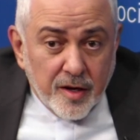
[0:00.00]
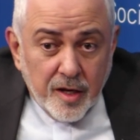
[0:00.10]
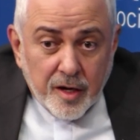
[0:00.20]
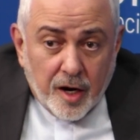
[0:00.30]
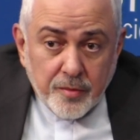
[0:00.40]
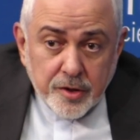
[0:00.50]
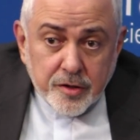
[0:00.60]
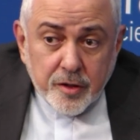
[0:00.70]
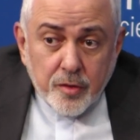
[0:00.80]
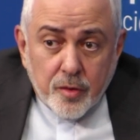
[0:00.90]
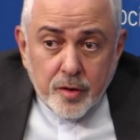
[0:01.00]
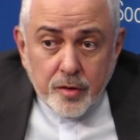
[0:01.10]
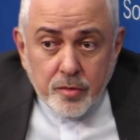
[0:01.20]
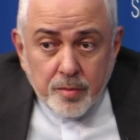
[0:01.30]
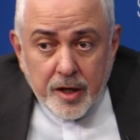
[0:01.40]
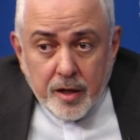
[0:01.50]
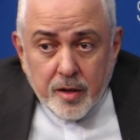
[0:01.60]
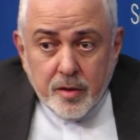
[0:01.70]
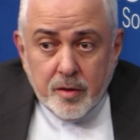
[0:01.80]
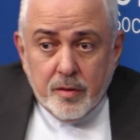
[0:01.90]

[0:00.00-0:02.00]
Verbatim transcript: in our region in order to make